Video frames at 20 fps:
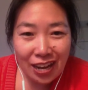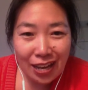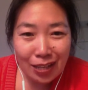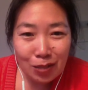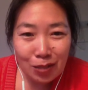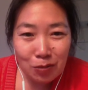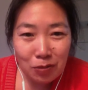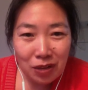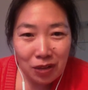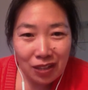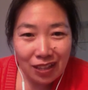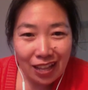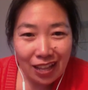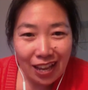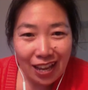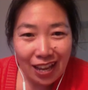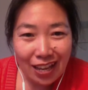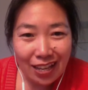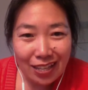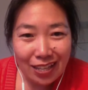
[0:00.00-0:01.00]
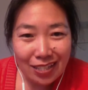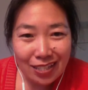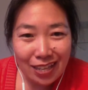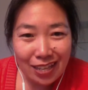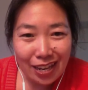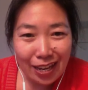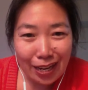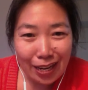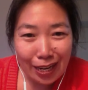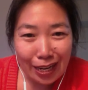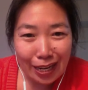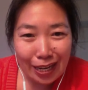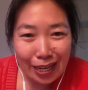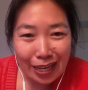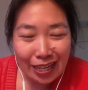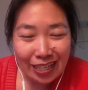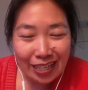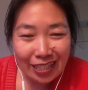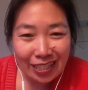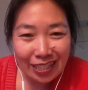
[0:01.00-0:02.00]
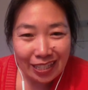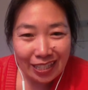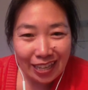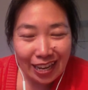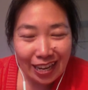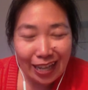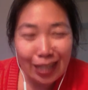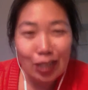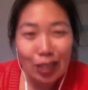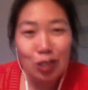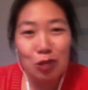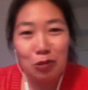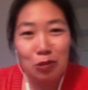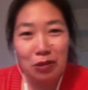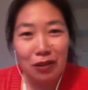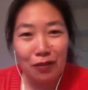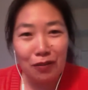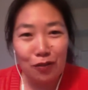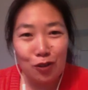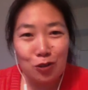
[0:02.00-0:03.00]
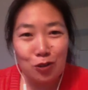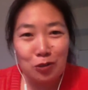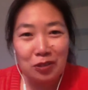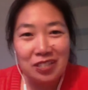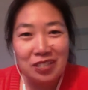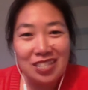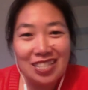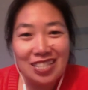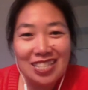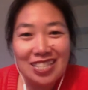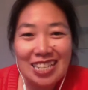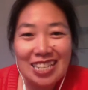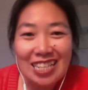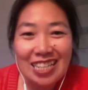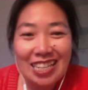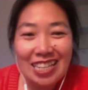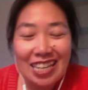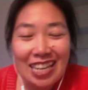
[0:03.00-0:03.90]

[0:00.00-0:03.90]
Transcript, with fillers: as well as a an intuitive virtual assistant.